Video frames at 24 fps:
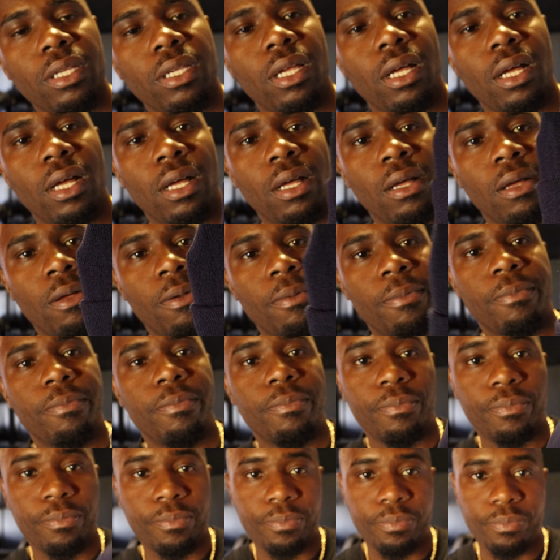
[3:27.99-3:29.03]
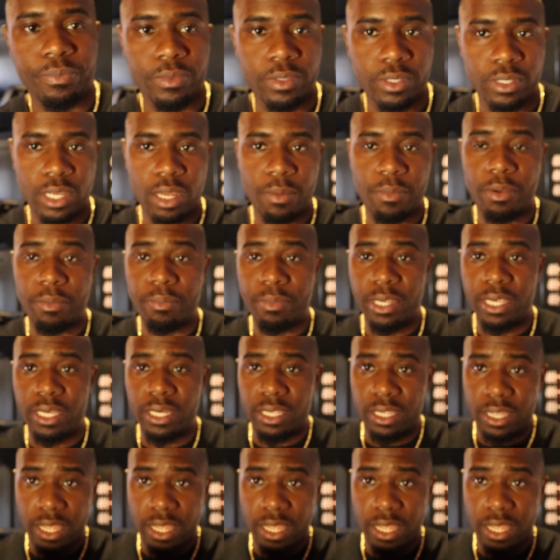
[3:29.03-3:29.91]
I'm a beanie